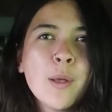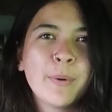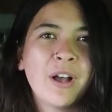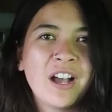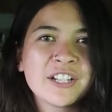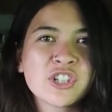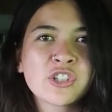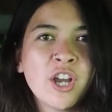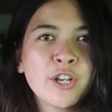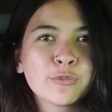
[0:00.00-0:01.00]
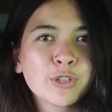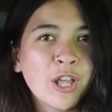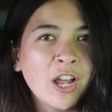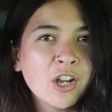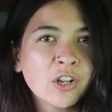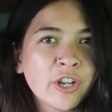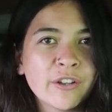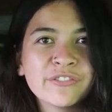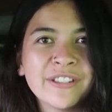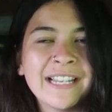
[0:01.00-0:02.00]
but I just kind of rely on
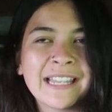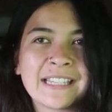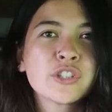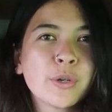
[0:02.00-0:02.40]
gut feeling.